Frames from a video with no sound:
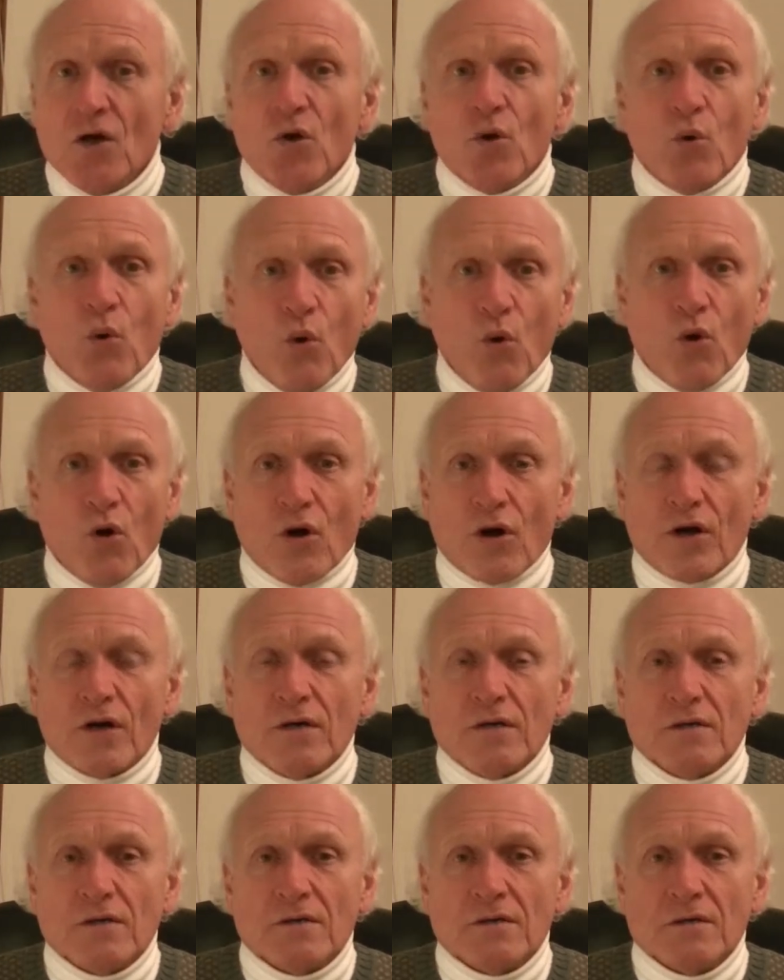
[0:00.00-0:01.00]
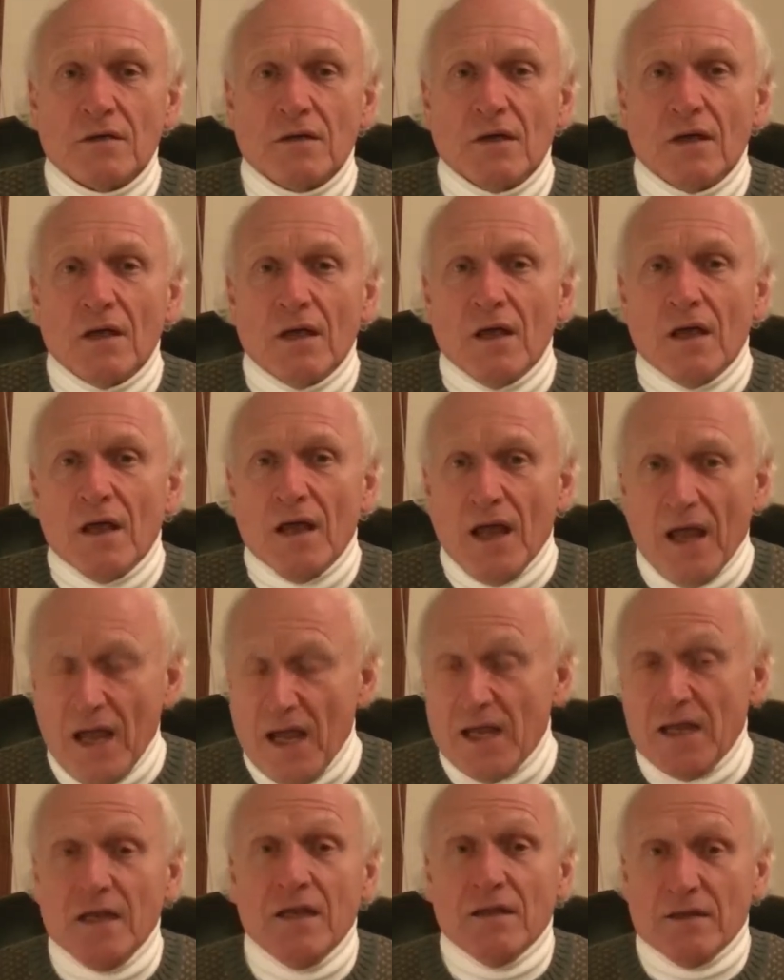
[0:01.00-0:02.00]
or
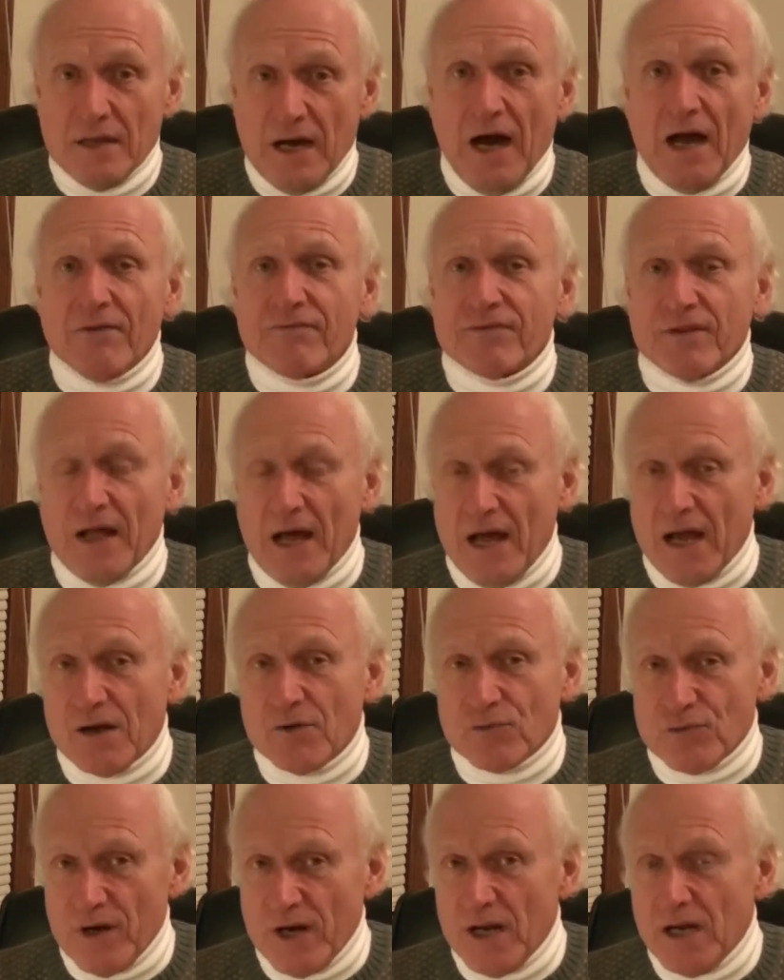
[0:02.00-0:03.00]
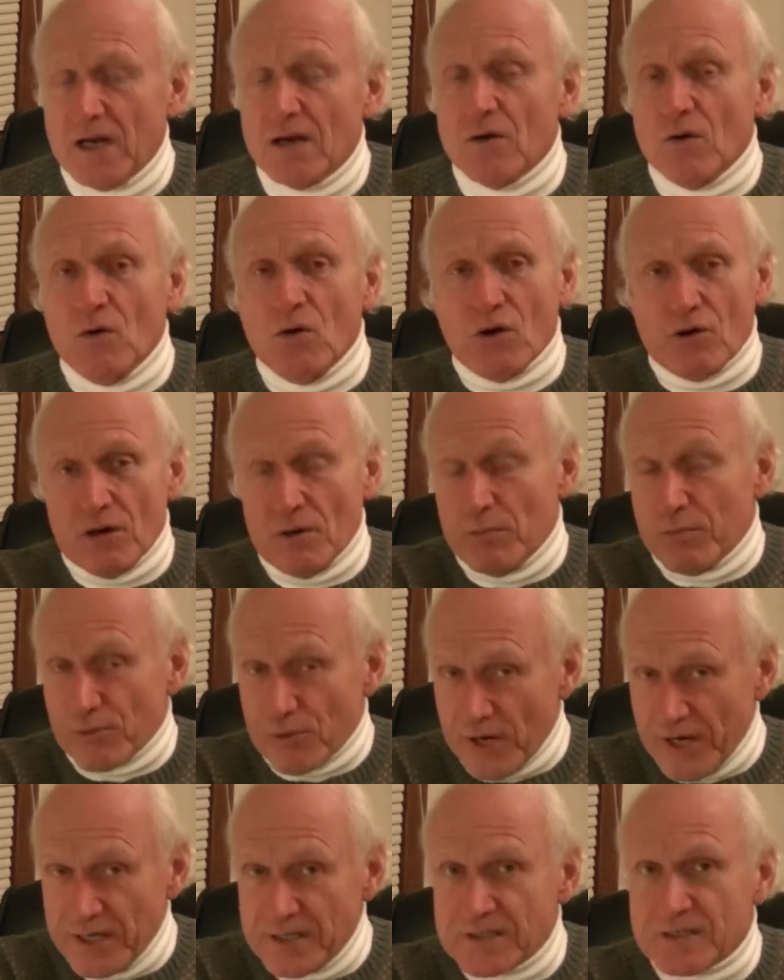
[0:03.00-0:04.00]
a dive flag ring or a
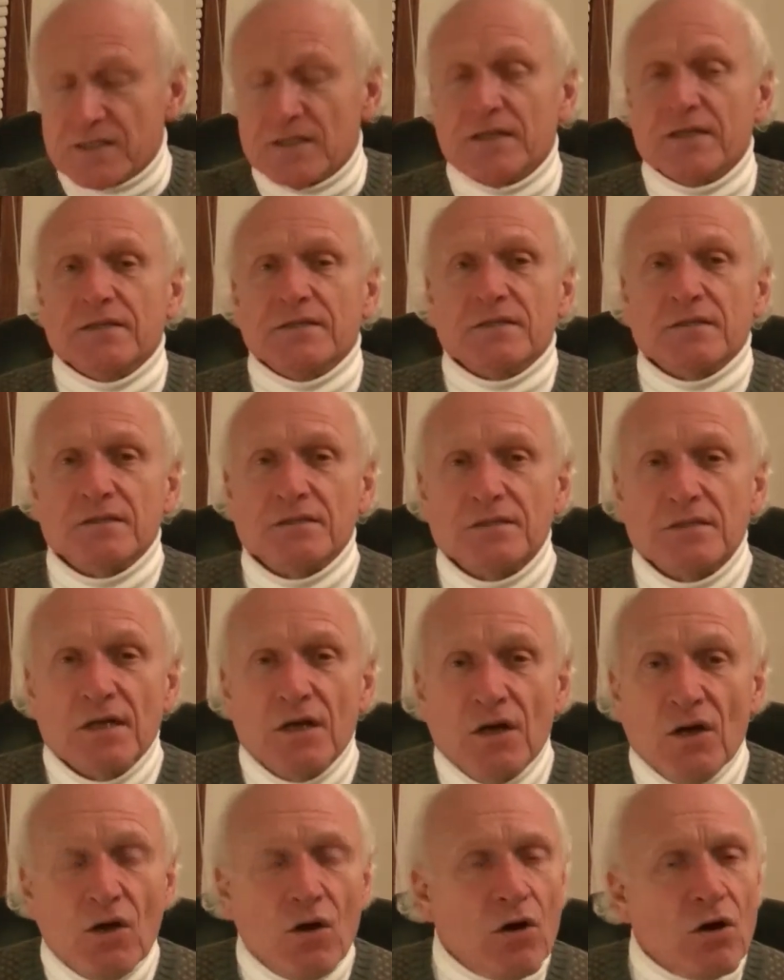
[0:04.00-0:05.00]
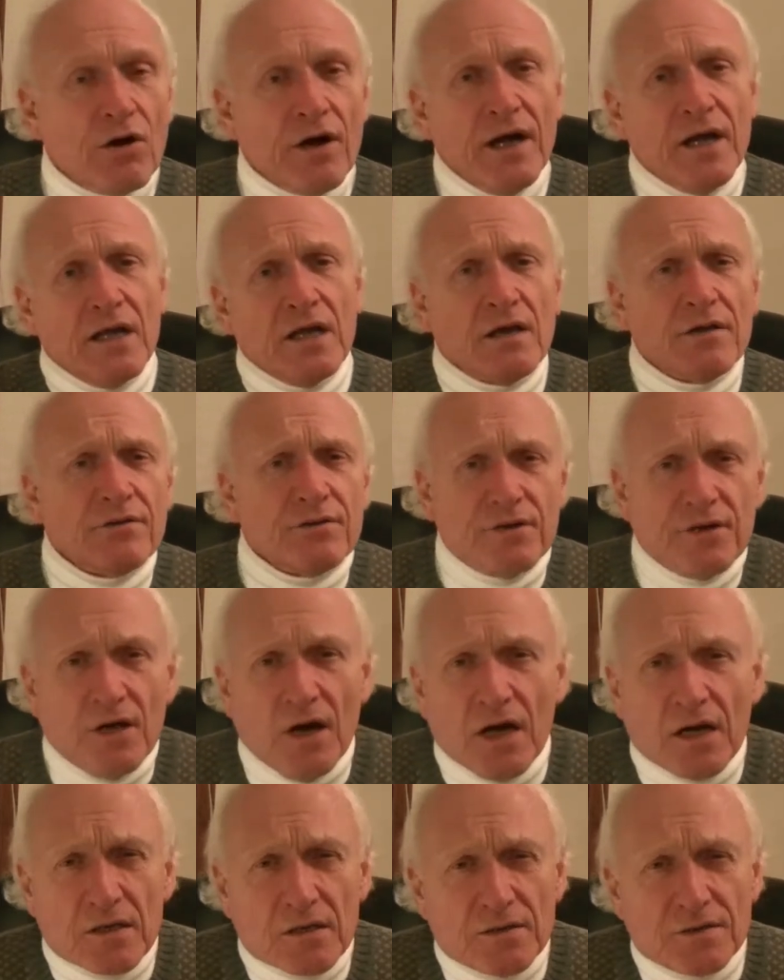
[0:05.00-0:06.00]
bracelet or any other
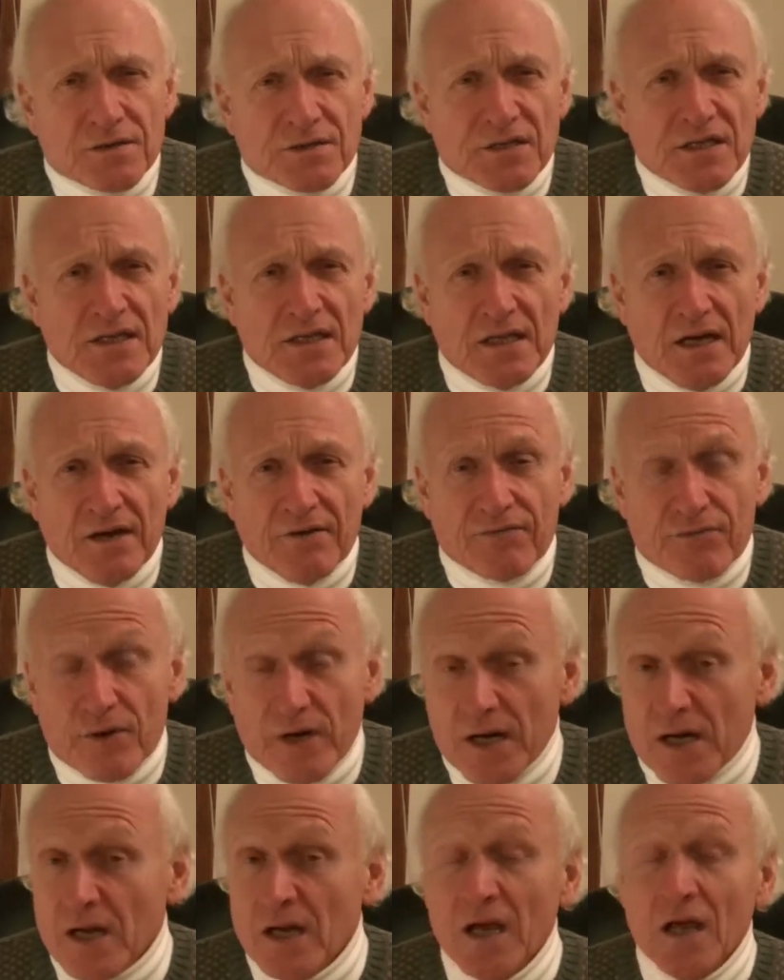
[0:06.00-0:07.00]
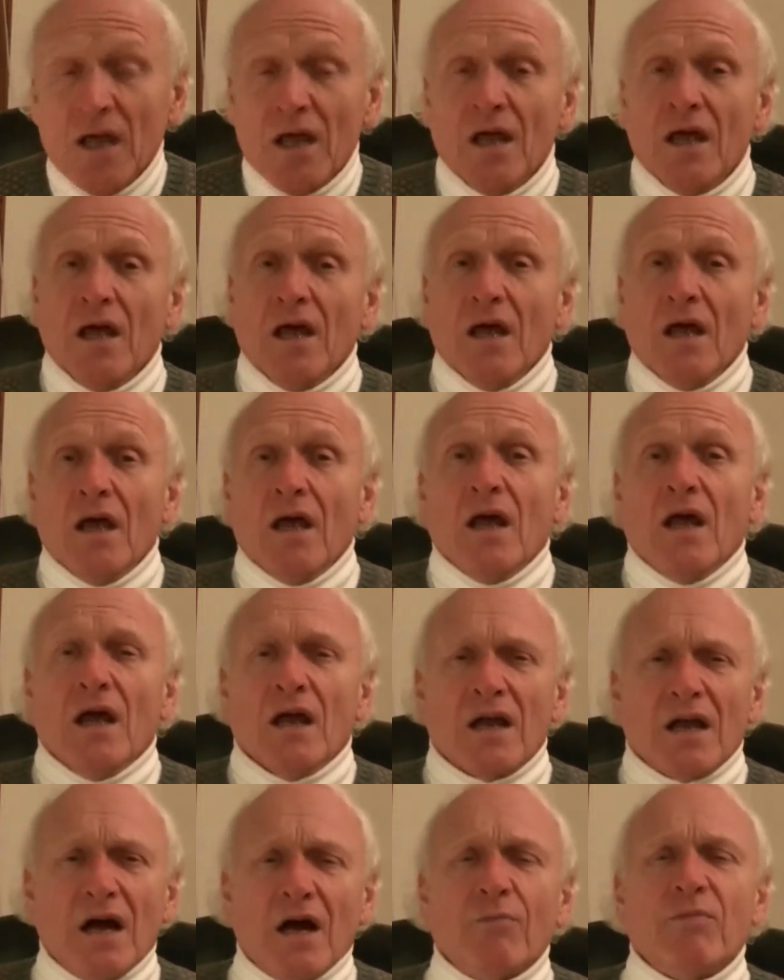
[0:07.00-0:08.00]
nautical sea life ring.
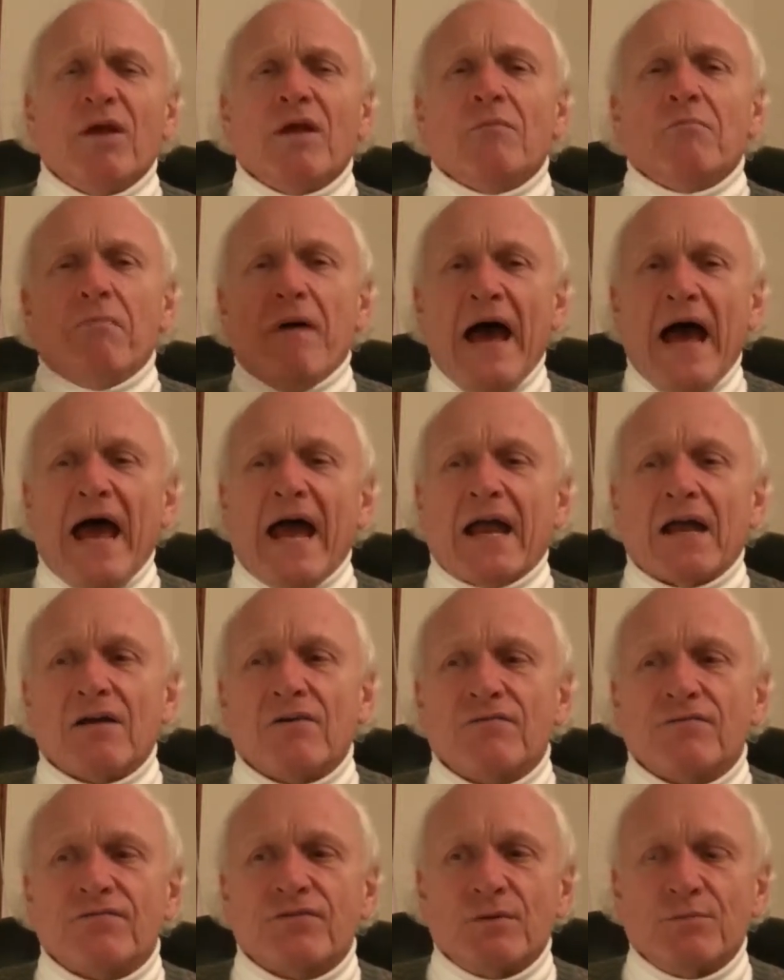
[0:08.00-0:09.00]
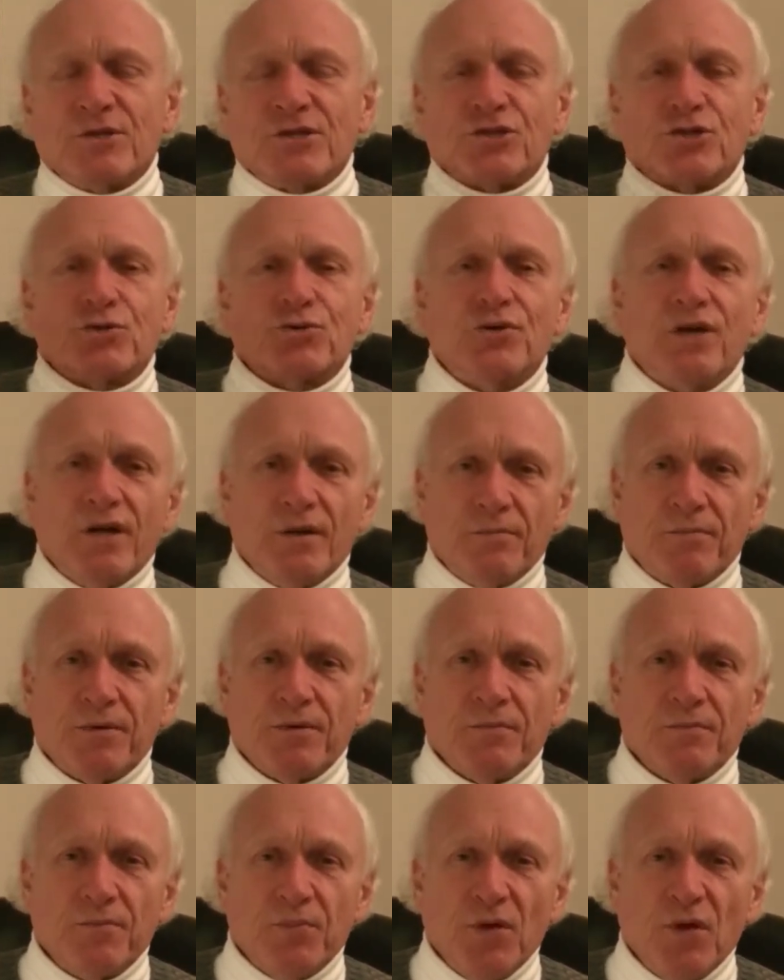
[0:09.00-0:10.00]
Coming back from a trip,
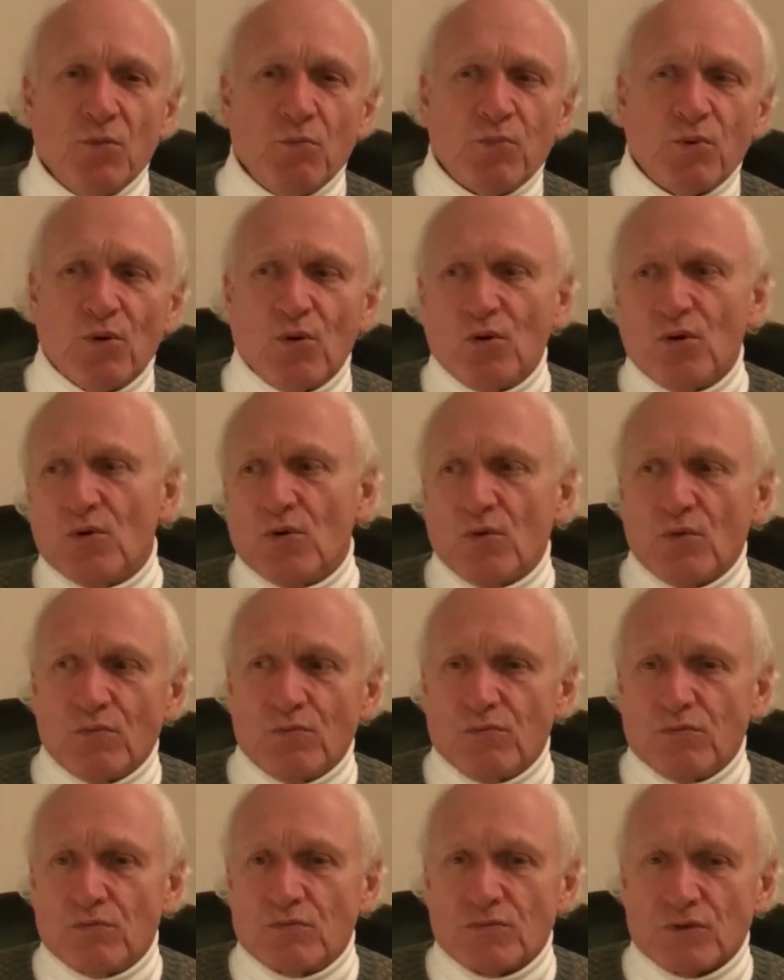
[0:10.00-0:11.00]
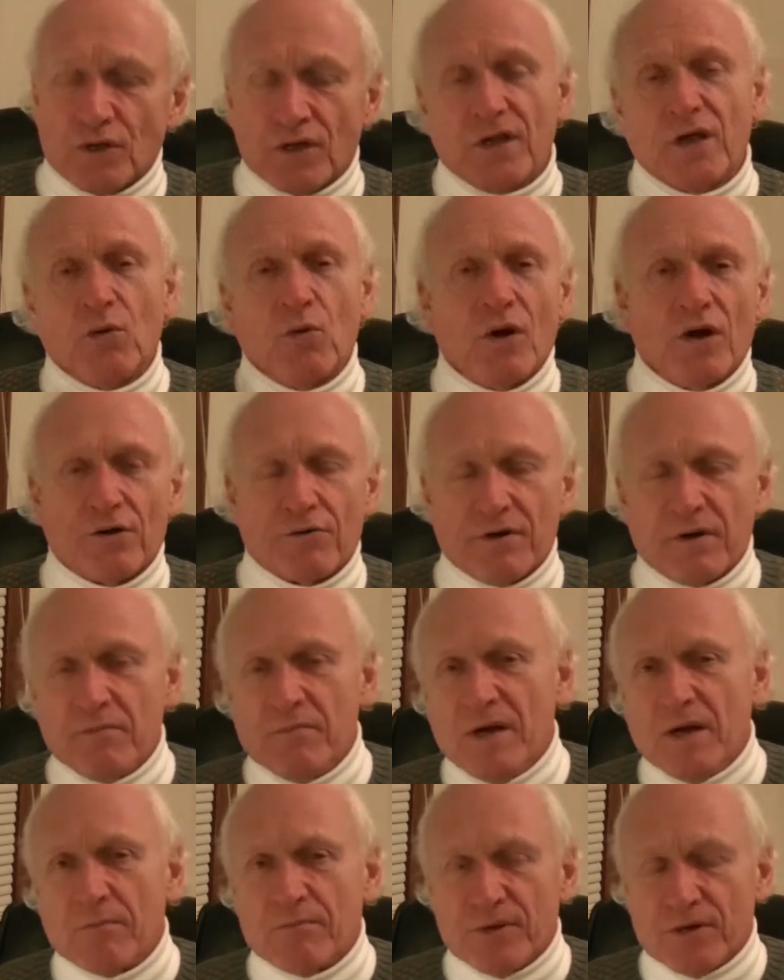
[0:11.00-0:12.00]
people really want to
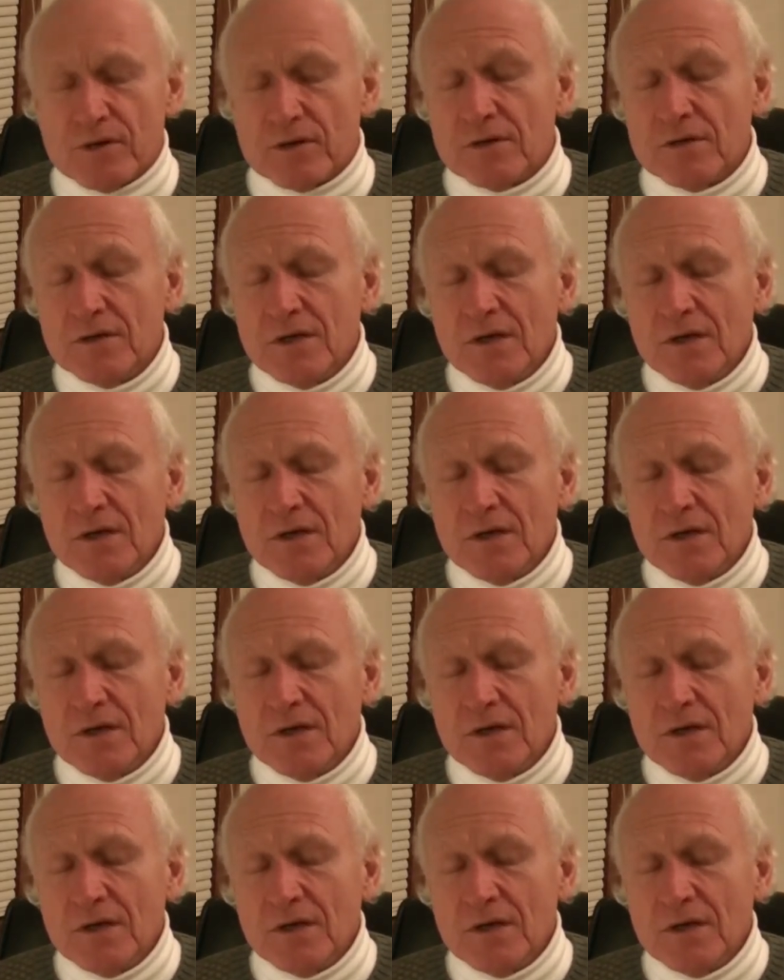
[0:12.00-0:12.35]
remember.